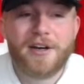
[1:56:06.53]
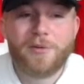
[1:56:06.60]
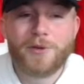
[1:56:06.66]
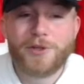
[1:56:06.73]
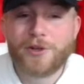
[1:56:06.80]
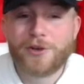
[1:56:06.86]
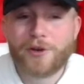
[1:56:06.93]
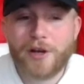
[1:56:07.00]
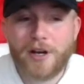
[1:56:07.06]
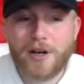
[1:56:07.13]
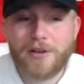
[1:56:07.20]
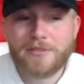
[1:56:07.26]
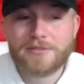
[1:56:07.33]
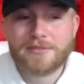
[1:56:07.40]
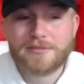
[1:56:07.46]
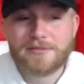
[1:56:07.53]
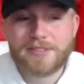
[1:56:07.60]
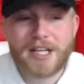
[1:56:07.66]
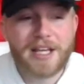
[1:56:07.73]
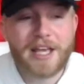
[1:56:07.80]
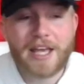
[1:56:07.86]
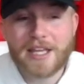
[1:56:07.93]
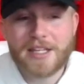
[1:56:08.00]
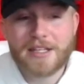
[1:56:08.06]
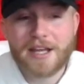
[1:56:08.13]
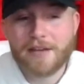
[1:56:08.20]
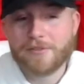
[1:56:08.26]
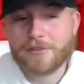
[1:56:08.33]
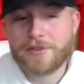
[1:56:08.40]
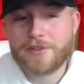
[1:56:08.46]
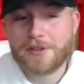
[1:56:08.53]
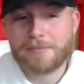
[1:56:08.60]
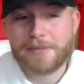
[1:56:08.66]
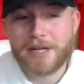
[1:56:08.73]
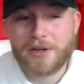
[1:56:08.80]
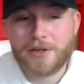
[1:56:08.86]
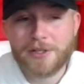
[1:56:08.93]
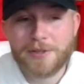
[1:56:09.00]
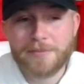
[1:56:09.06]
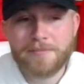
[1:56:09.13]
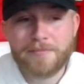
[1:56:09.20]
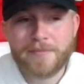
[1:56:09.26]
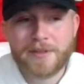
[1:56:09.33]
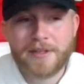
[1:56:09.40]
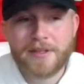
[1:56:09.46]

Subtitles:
Will Crow, I hate everything about him.